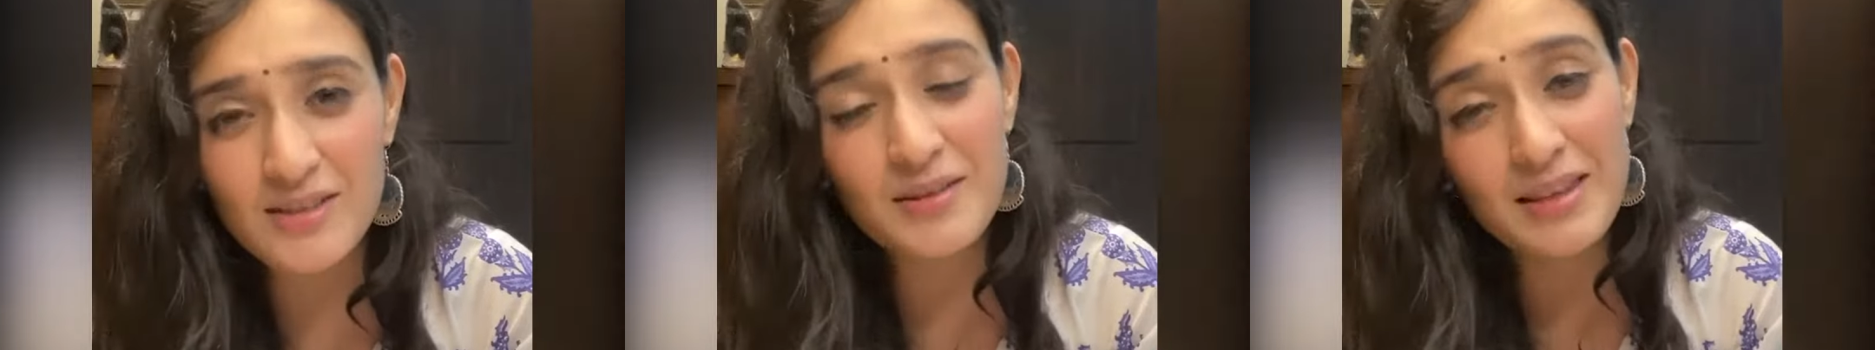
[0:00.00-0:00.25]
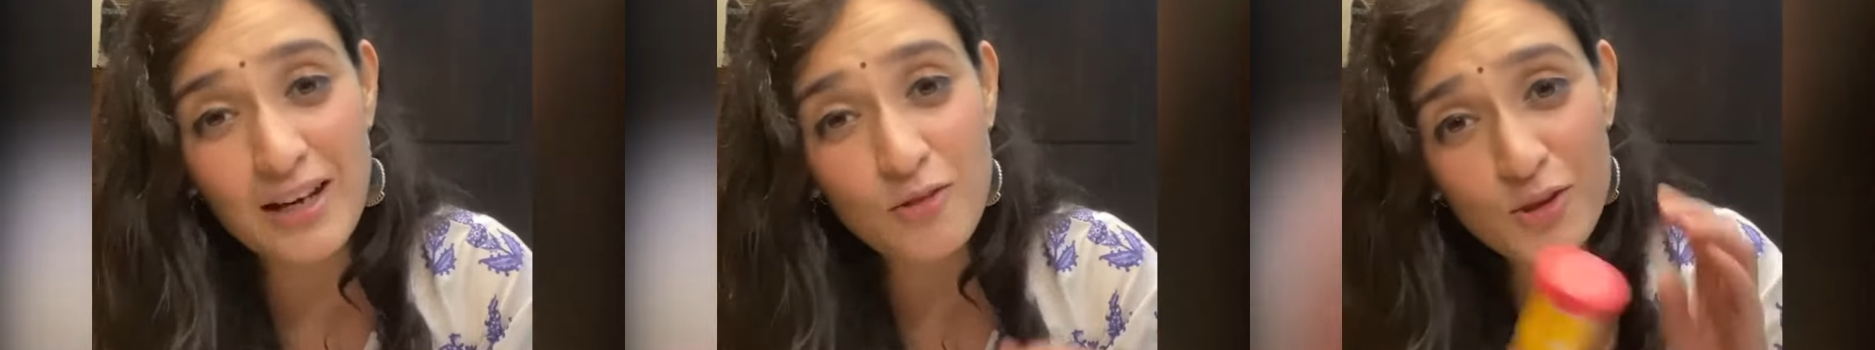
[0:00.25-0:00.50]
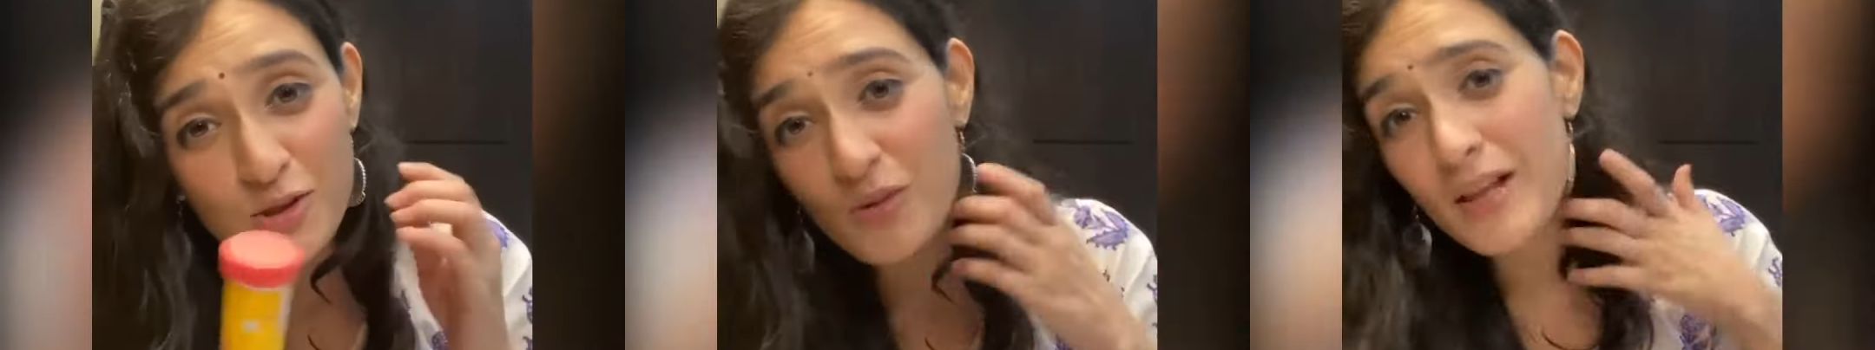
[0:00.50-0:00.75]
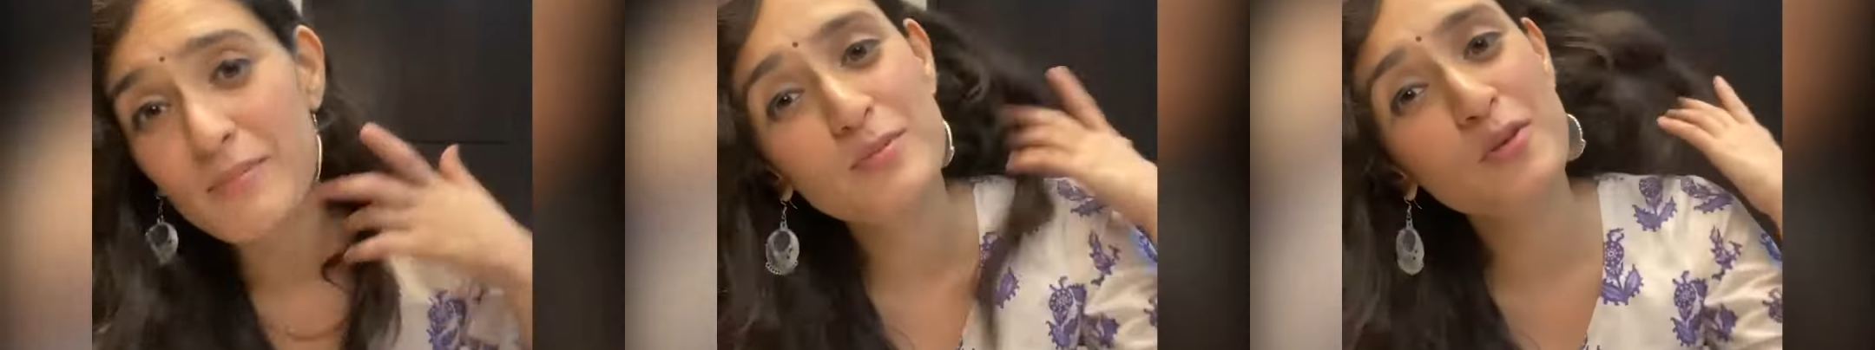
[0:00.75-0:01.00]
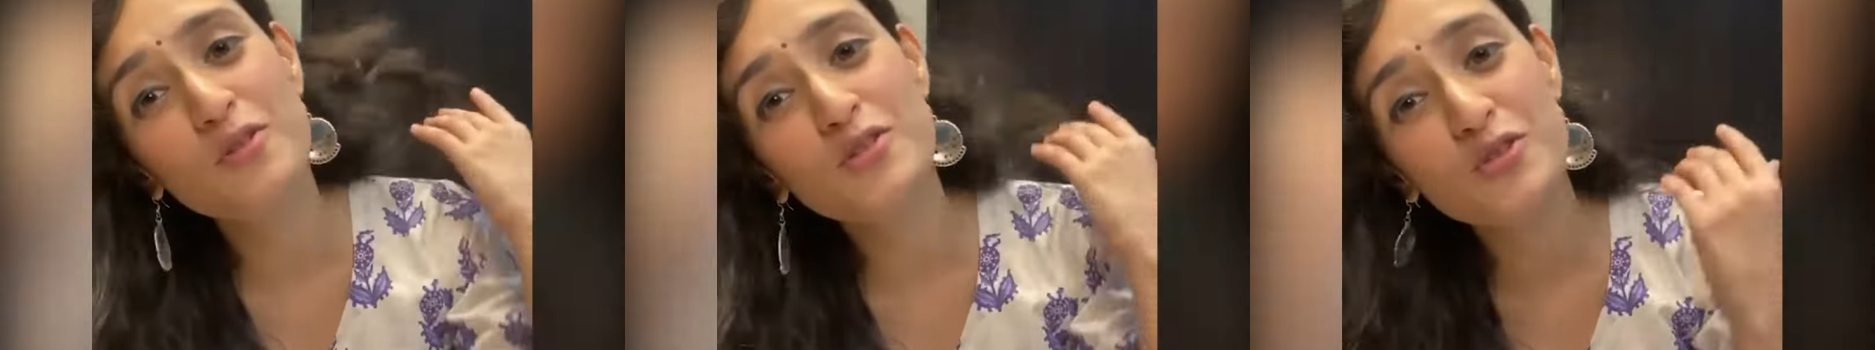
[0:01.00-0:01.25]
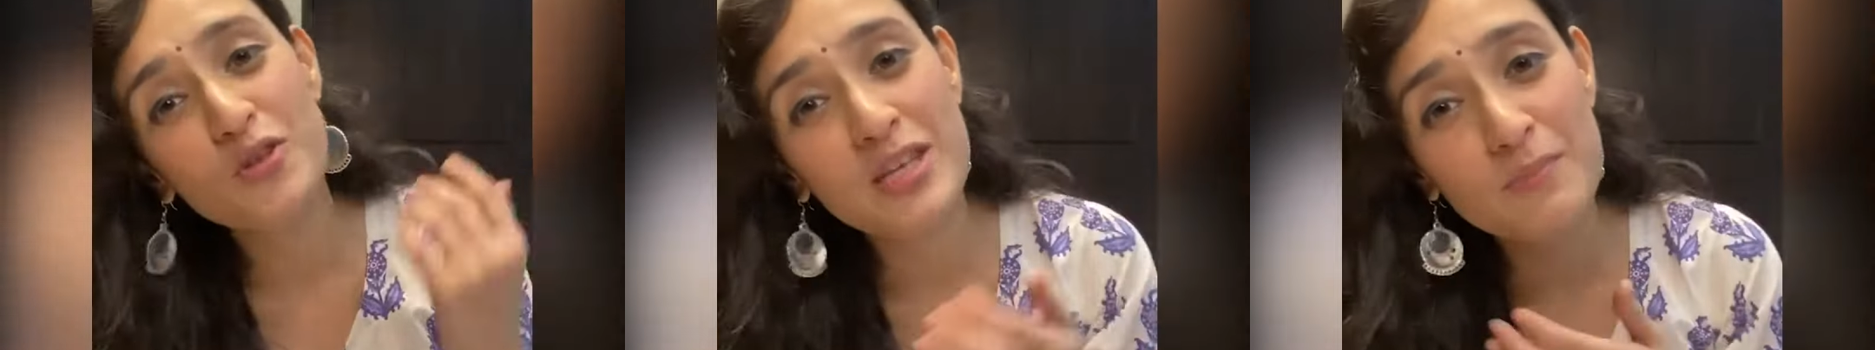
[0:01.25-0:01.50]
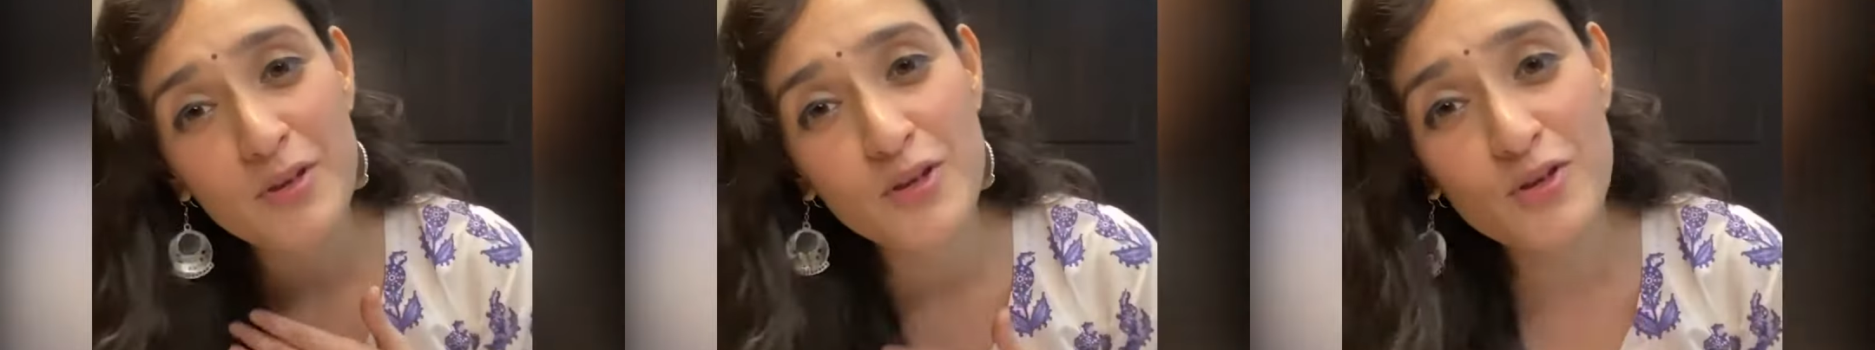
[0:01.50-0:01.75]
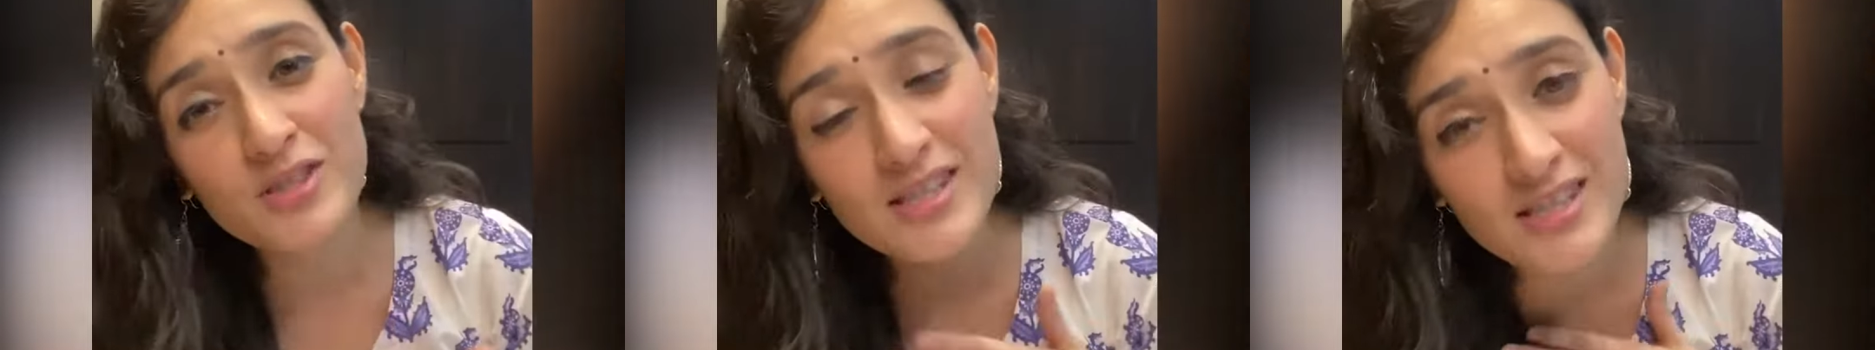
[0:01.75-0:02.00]
That also helps because you're keeping
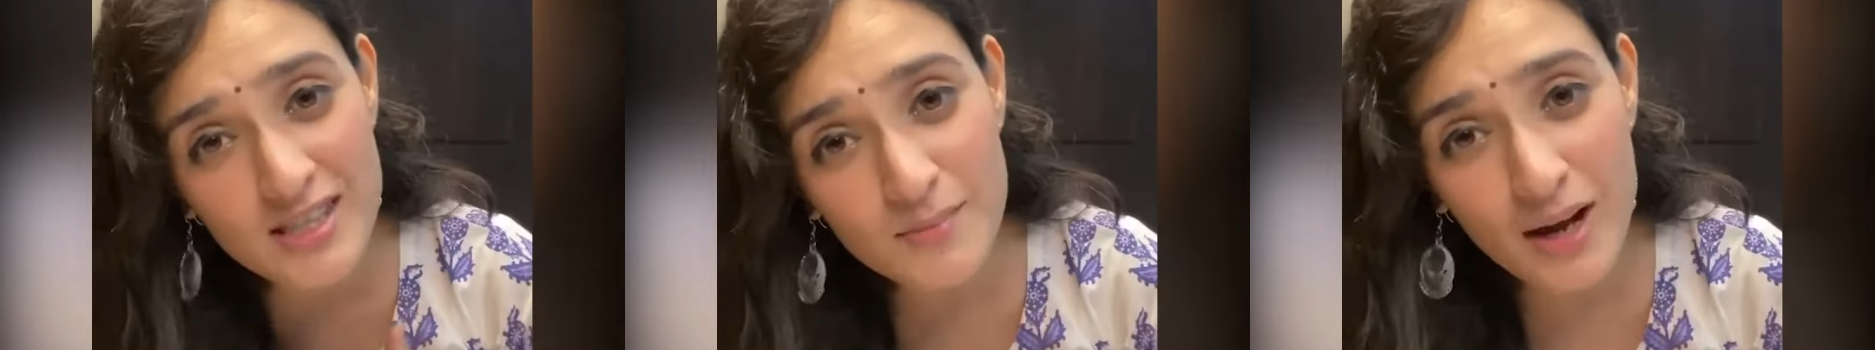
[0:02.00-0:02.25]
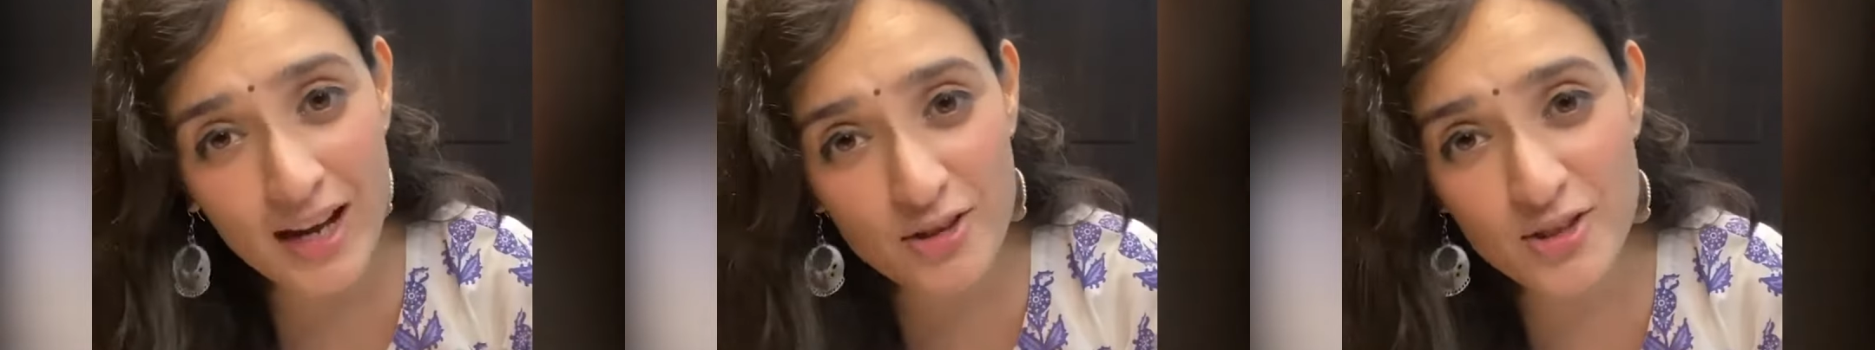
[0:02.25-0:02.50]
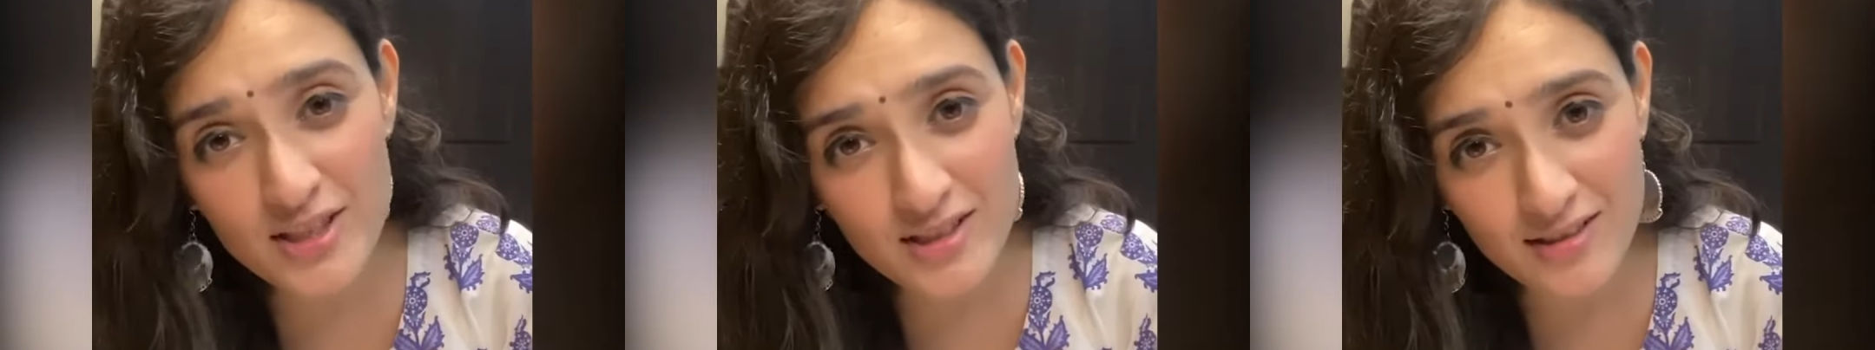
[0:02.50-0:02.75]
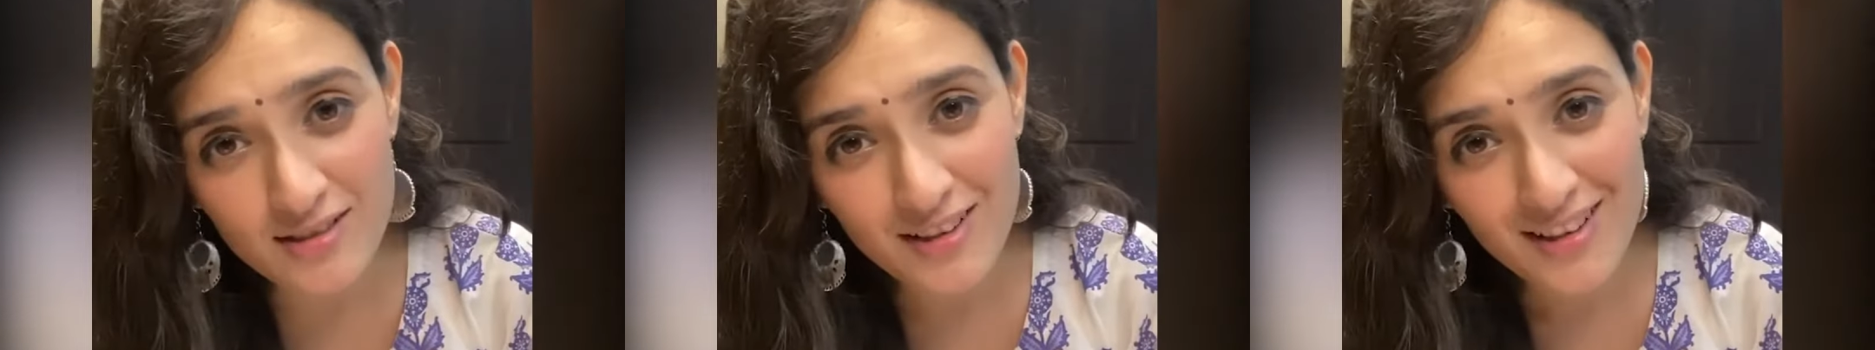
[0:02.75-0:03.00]
your system hydrated.